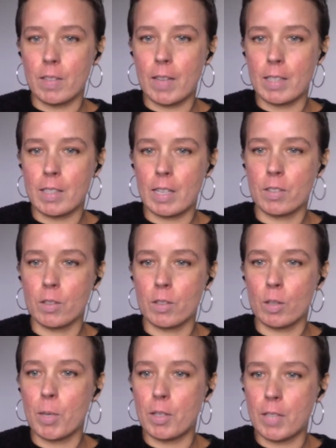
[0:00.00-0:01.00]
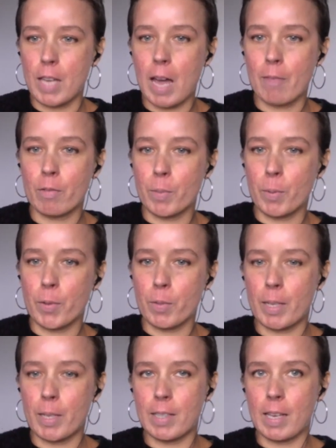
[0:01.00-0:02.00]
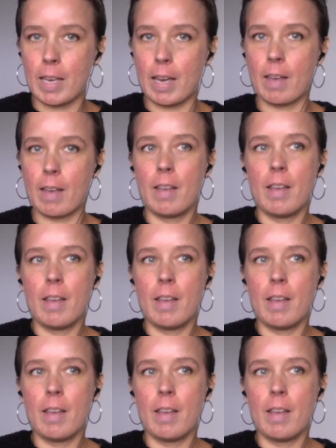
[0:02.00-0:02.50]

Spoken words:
the international community have a responsibility here,